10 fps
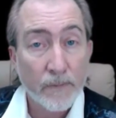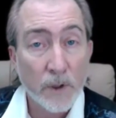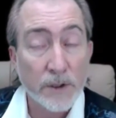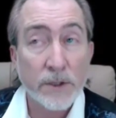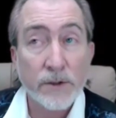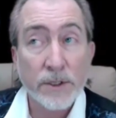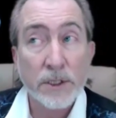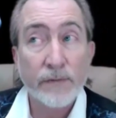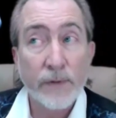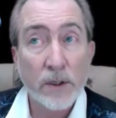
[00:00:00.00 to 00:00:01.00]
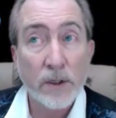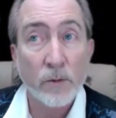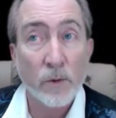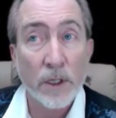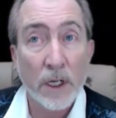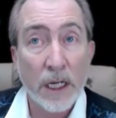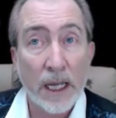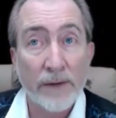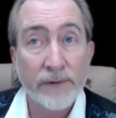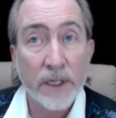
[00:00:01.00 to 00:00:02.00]
Because there's this fear that we're not going to
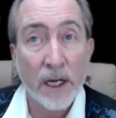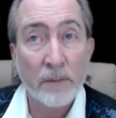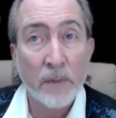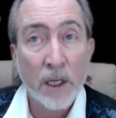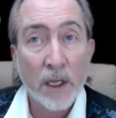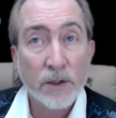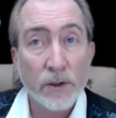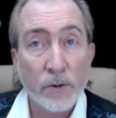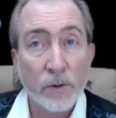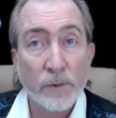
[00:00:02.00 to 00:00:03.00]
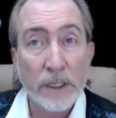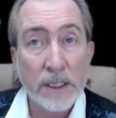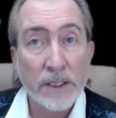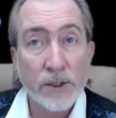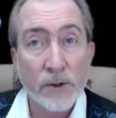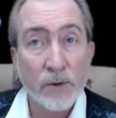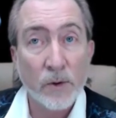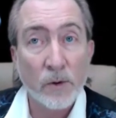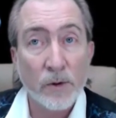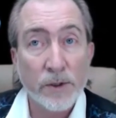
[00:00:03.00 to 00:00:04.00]
have time to do what we need to in
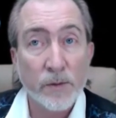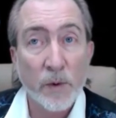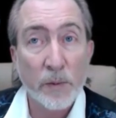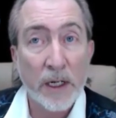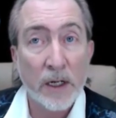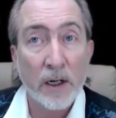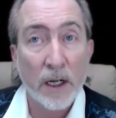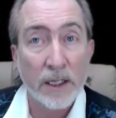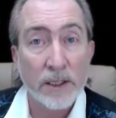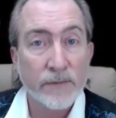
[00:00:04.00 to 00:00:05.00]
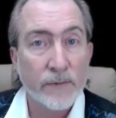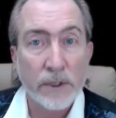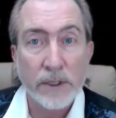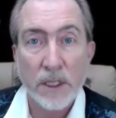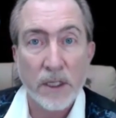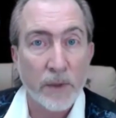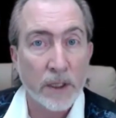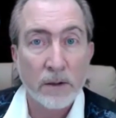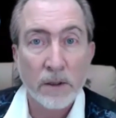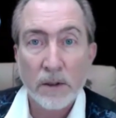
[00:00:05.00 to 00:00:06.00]
order to prepare us for these
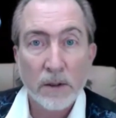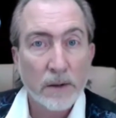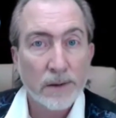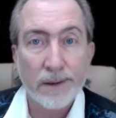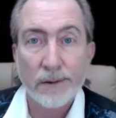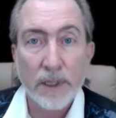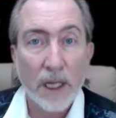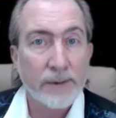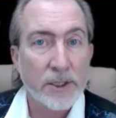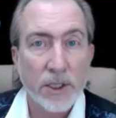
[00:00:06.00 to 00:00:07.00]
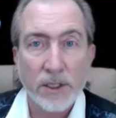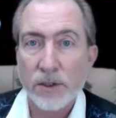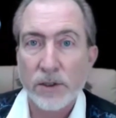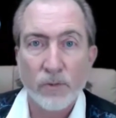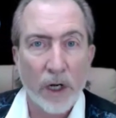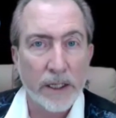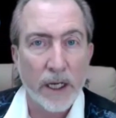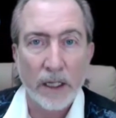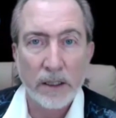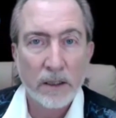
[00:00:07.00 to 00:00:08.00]
coming, you know, climate changes and
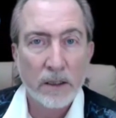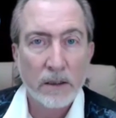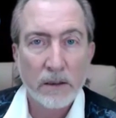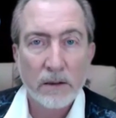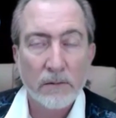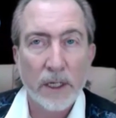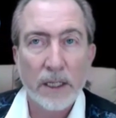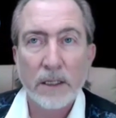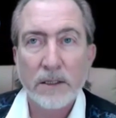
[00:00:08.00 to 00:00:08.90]
whatnot. Right.